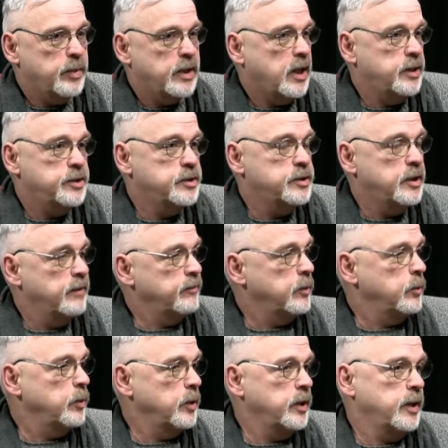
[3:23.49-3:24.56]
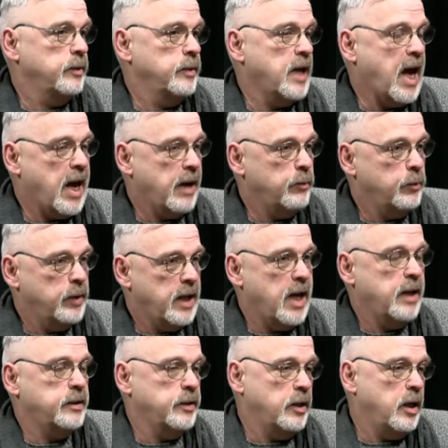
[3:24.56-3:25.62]
but I just never really
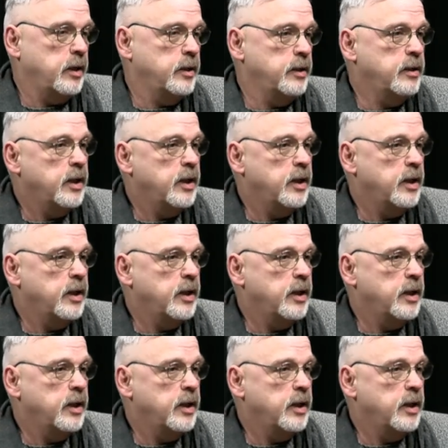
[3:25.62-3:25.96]
reacted on it.